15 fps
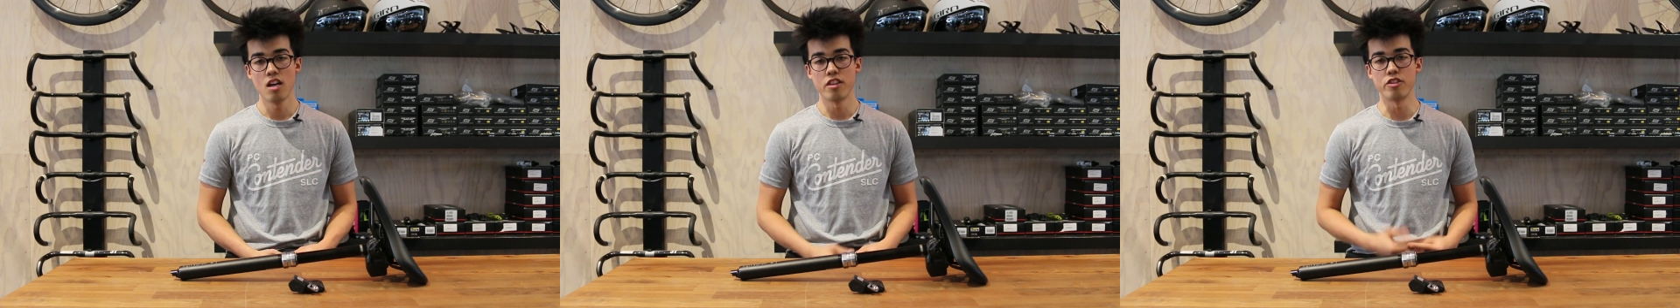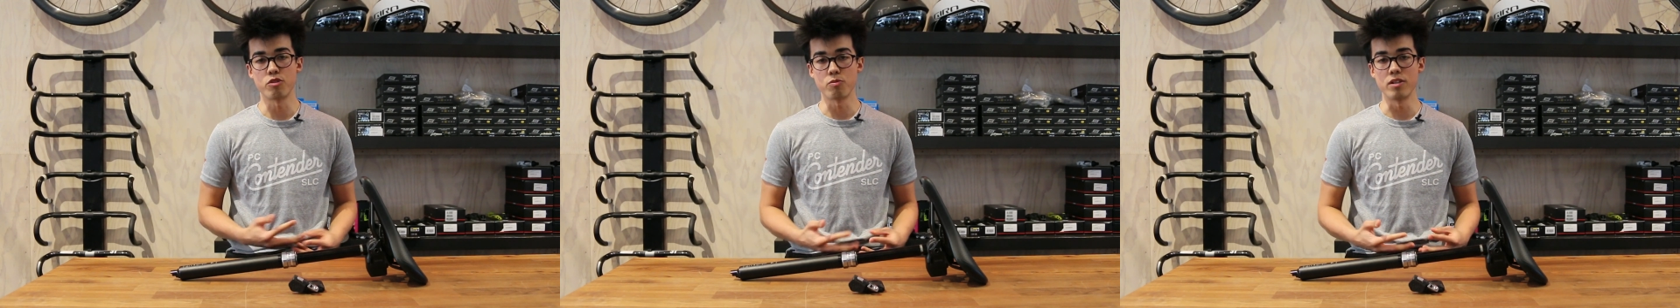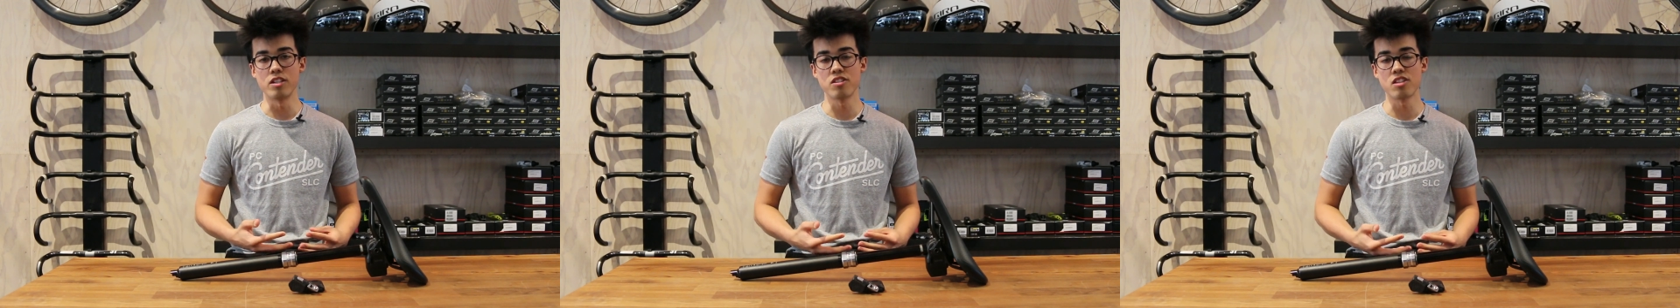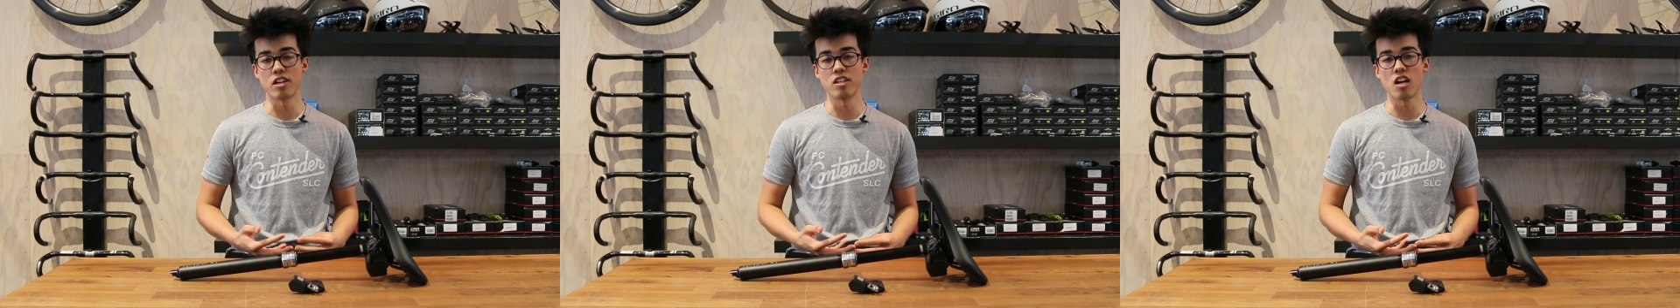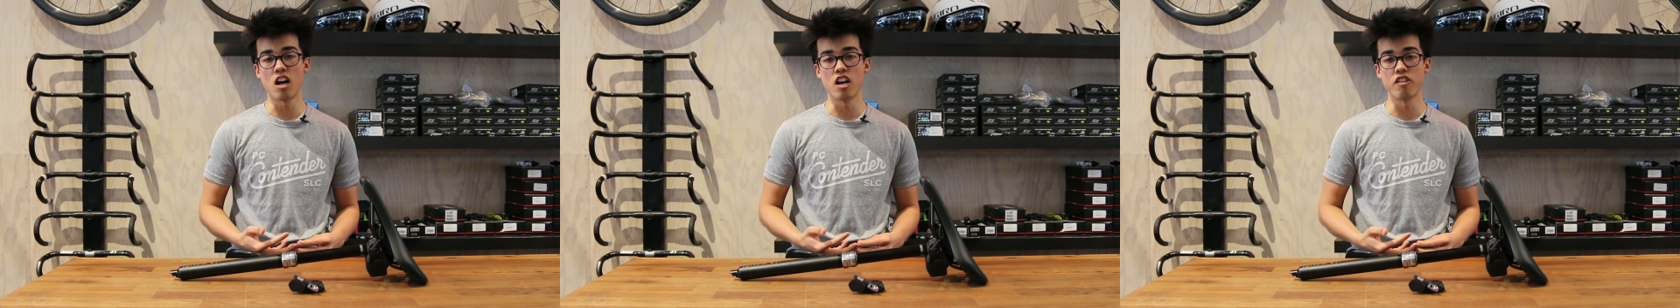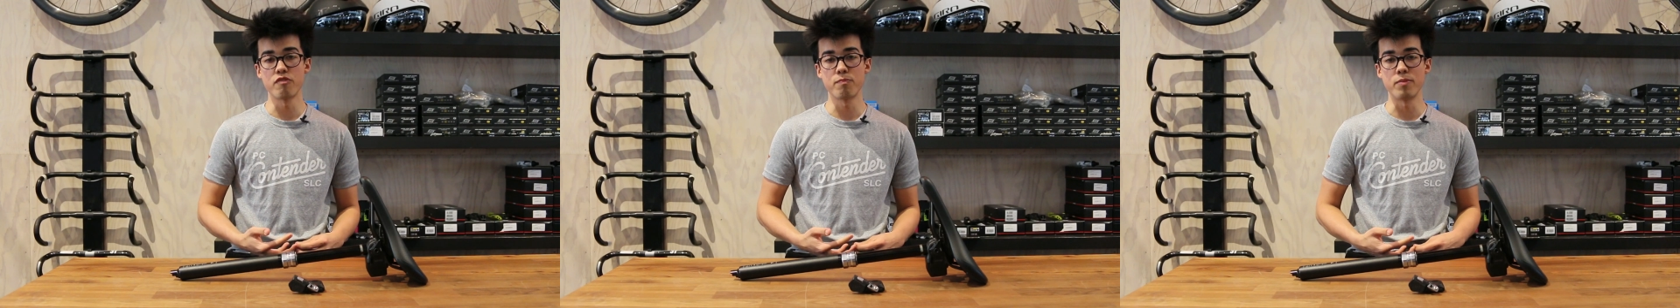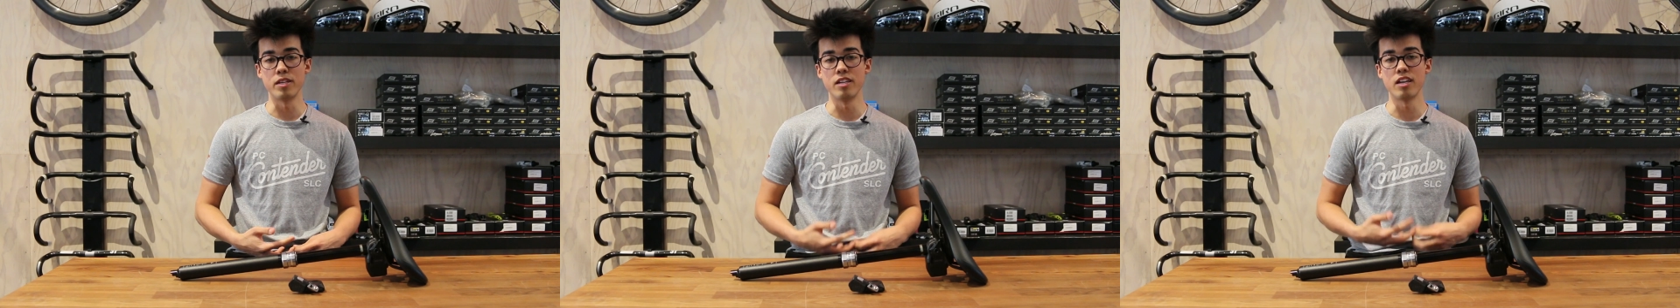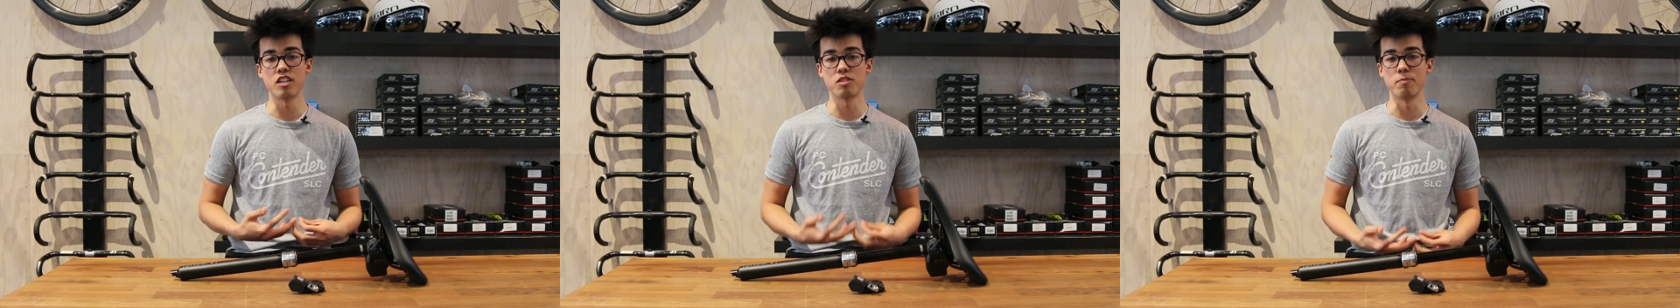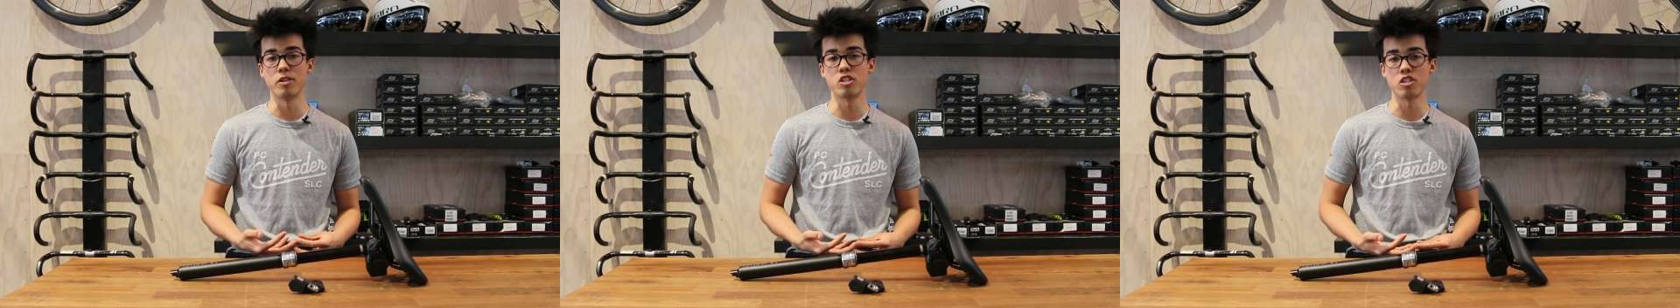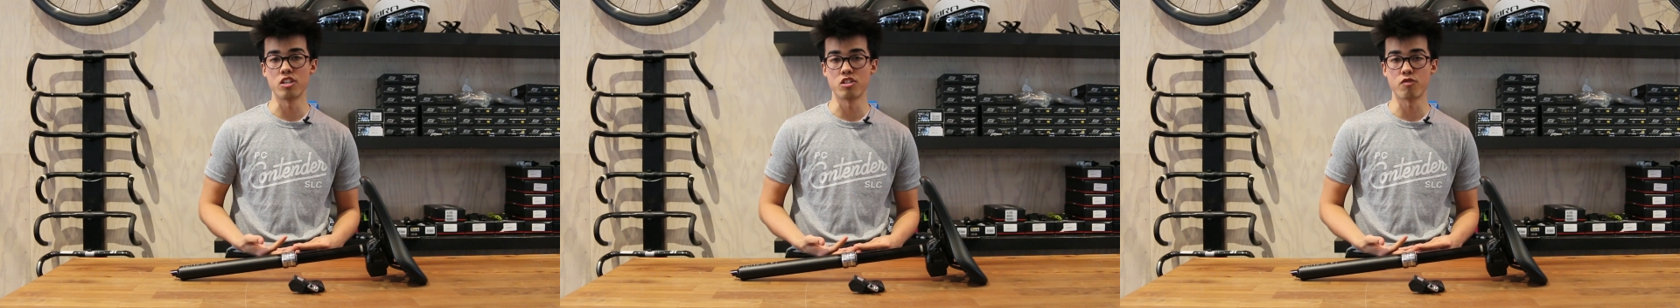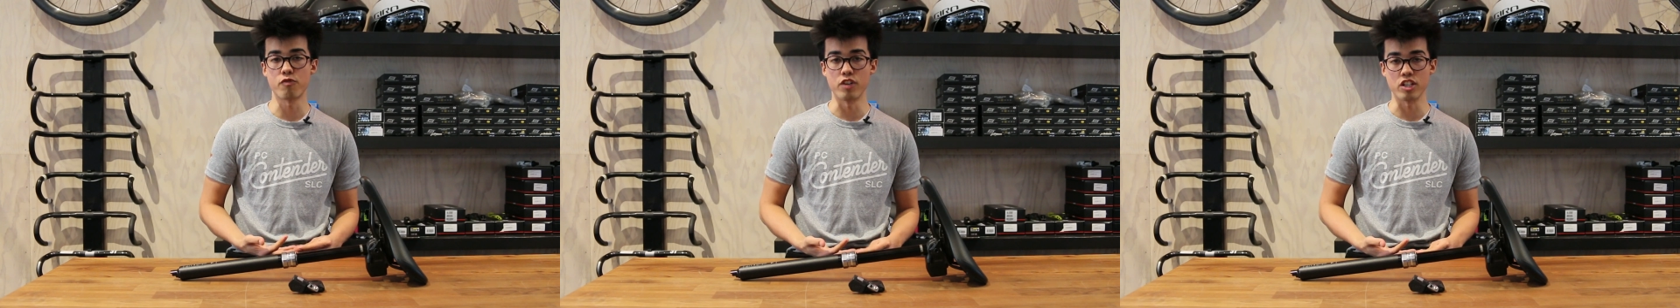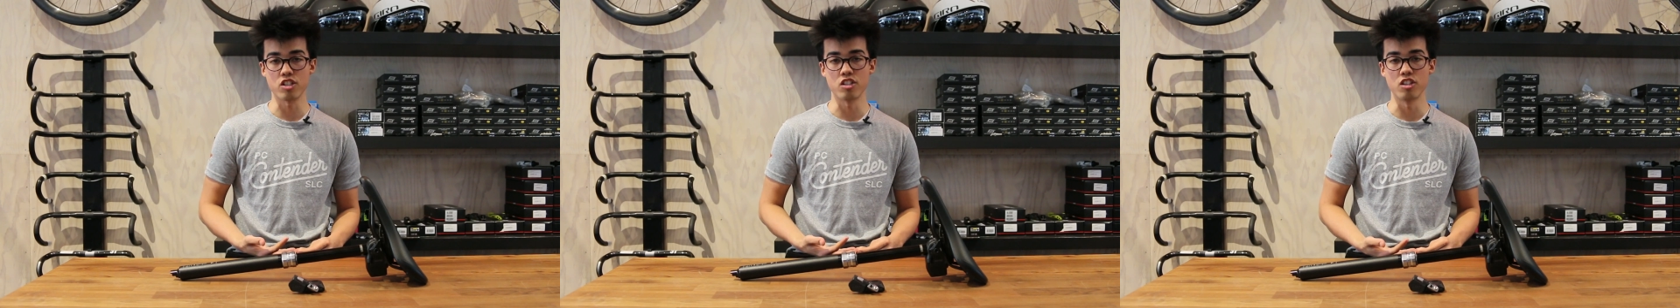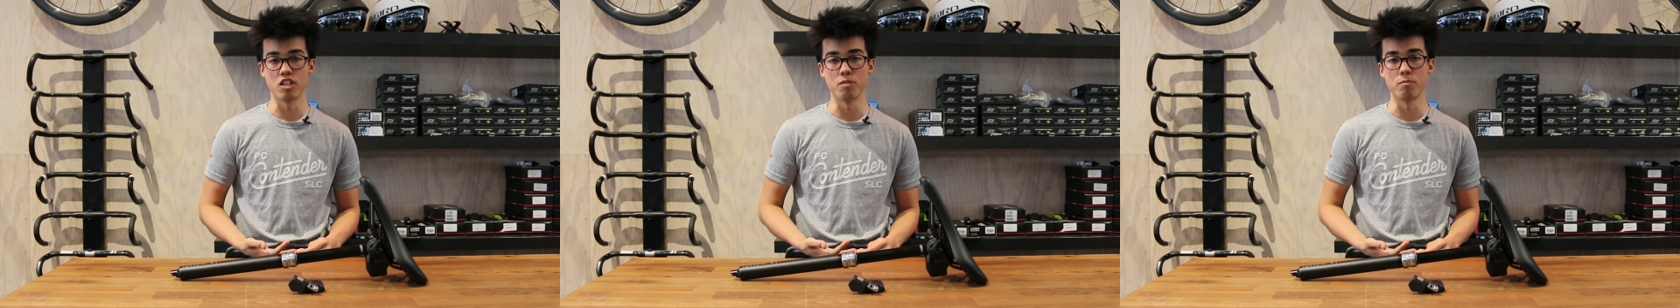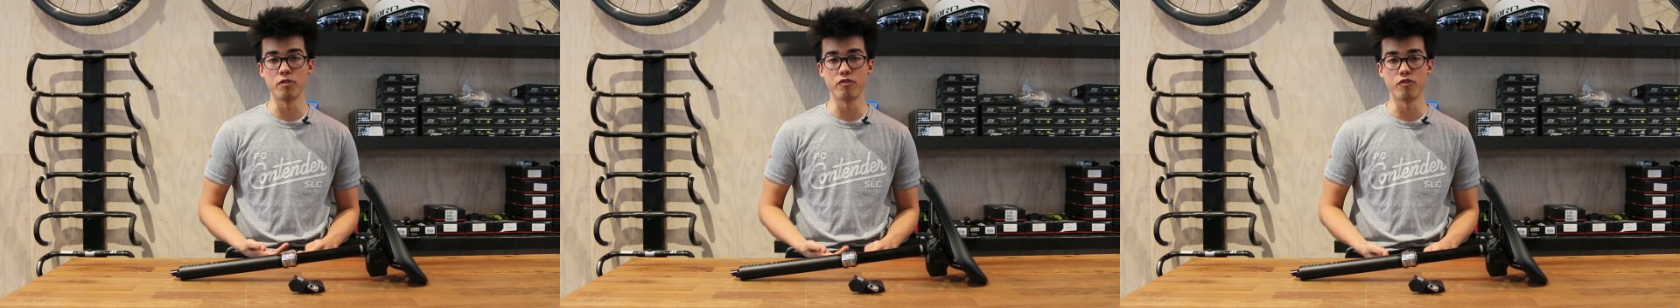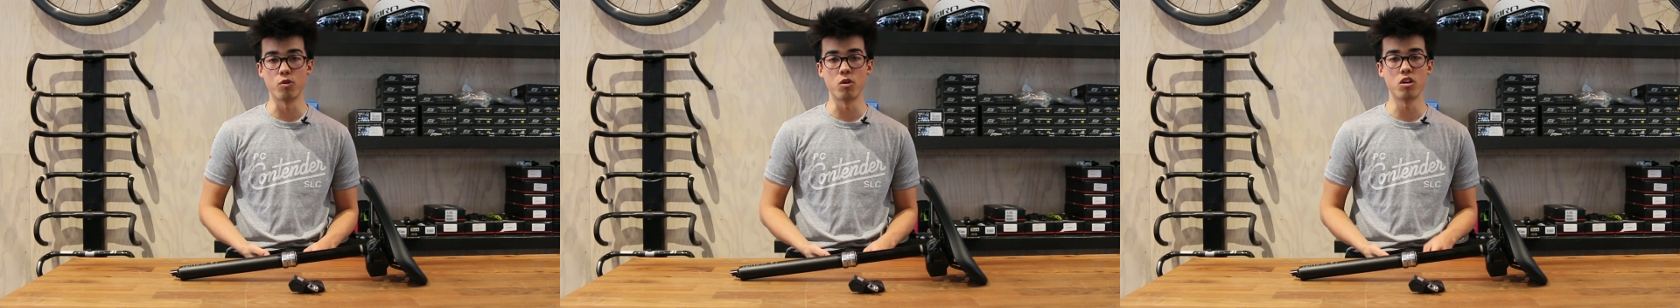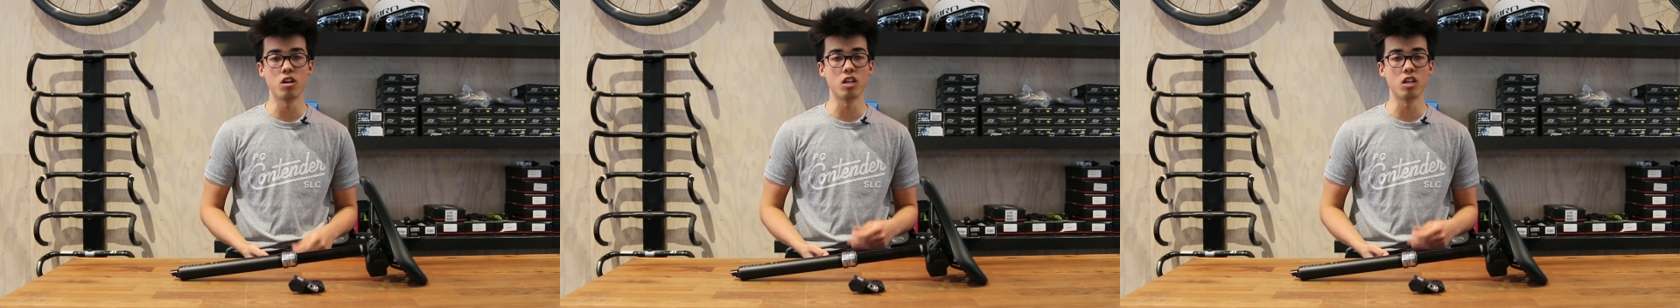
This redesigned IFP has much less friction than before,